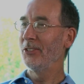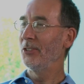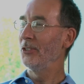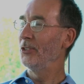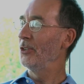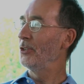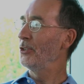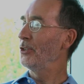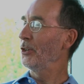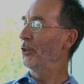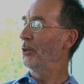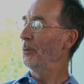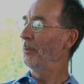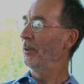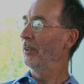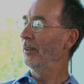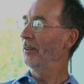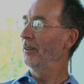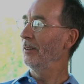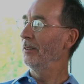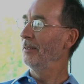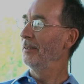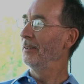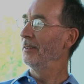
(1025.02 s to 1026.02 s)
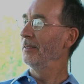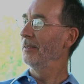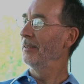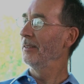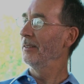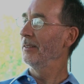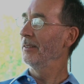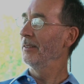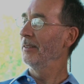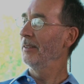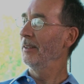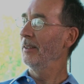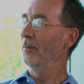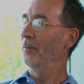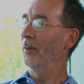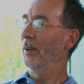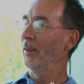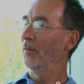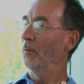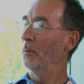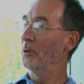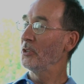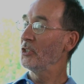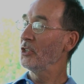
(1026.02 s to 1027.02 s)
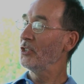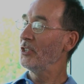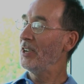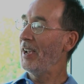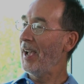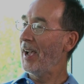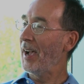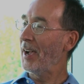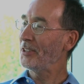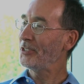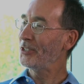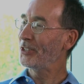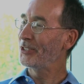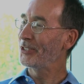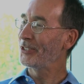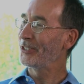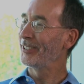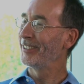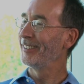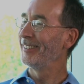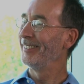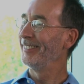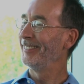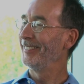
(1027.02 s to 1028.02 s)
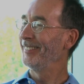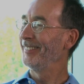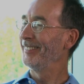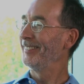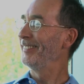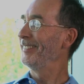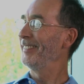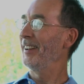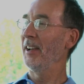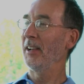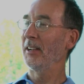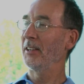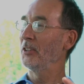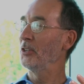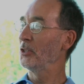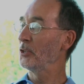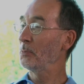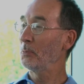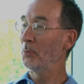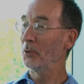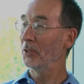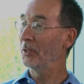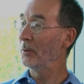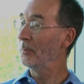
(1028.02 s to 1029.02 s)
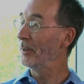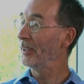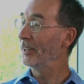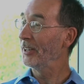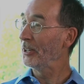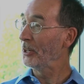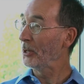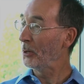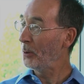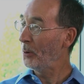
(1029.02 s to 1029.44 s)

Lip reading: to determine if I have a bunch of tasks, I can just put them on any